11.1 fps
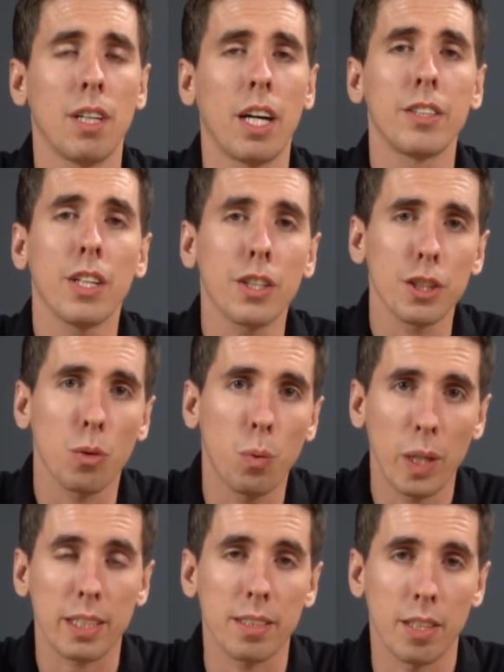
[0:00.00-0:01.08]
Another
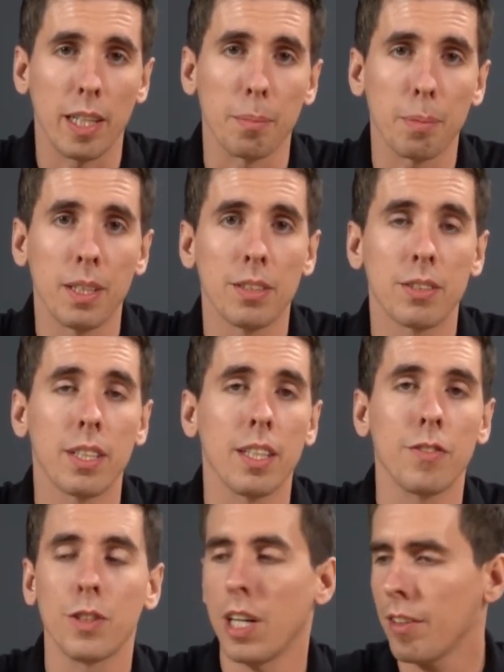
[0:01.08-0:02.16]
quick tip is that
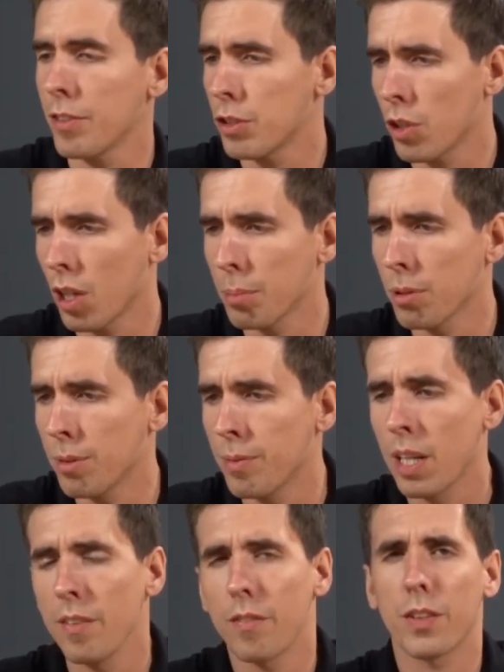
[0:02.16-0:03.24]
if you're having trouble
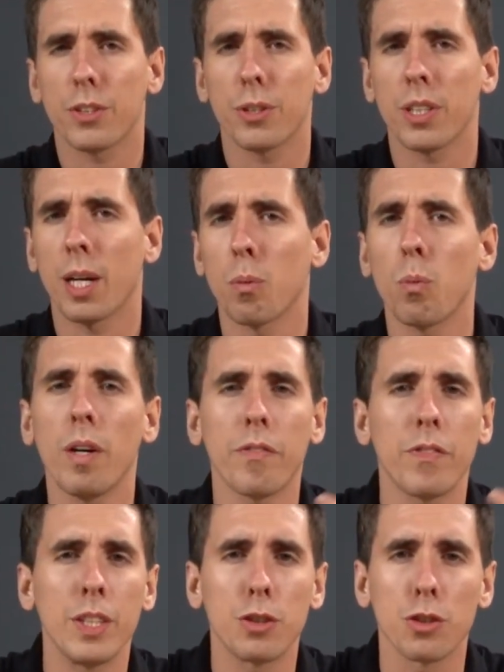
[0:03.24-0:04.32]
figuring out what
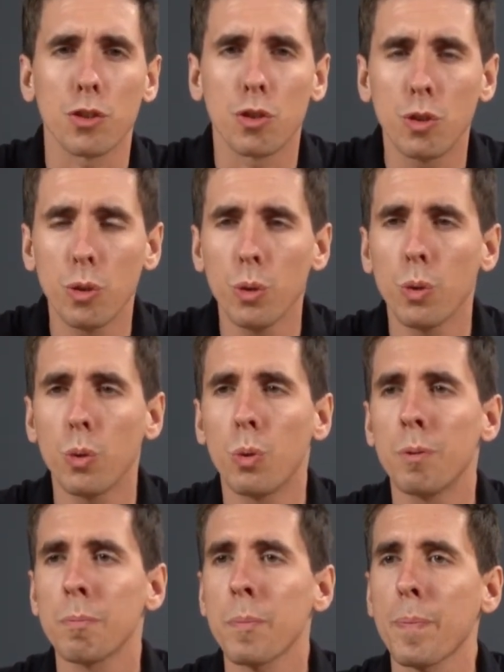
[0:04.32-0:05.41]
features do,
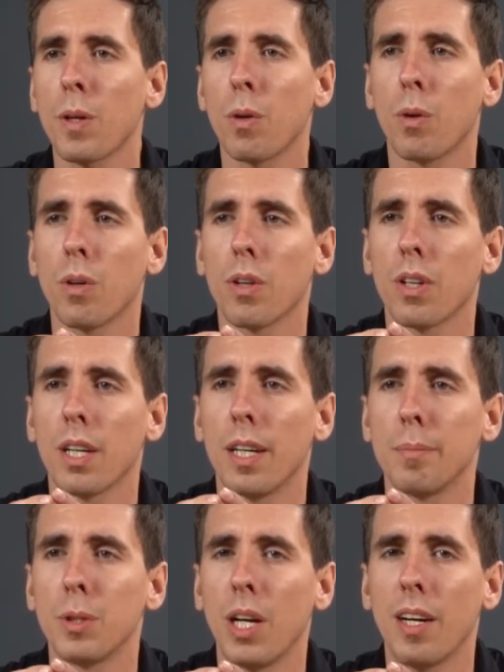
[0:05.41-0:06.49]
or
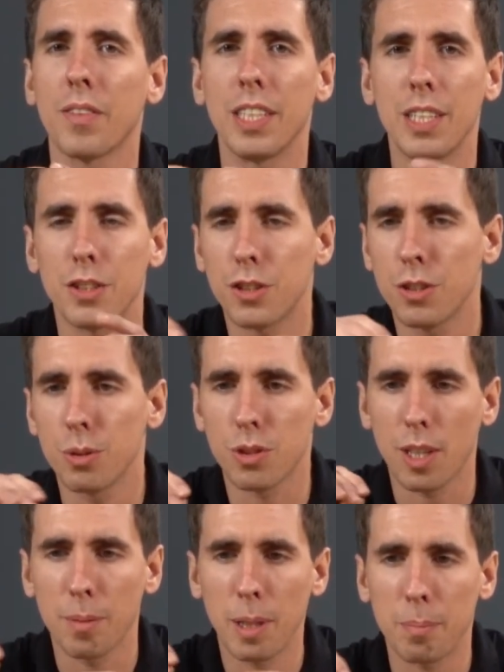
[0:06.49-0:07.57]
um, you're having issues
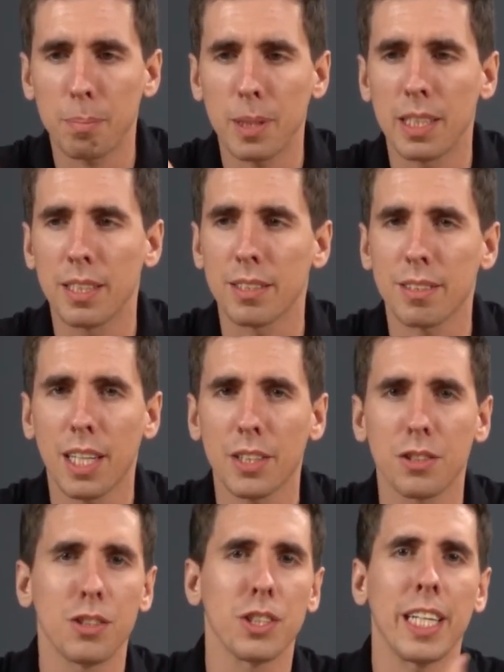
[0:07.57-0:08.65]
come up in the
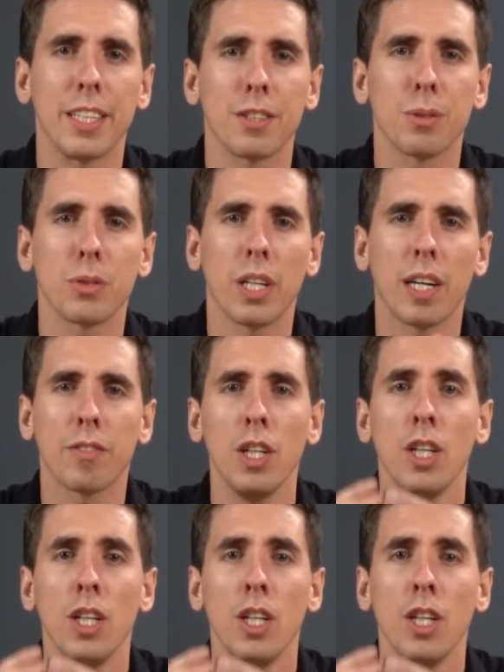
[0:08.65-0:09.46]
slicer and you can't do stuff,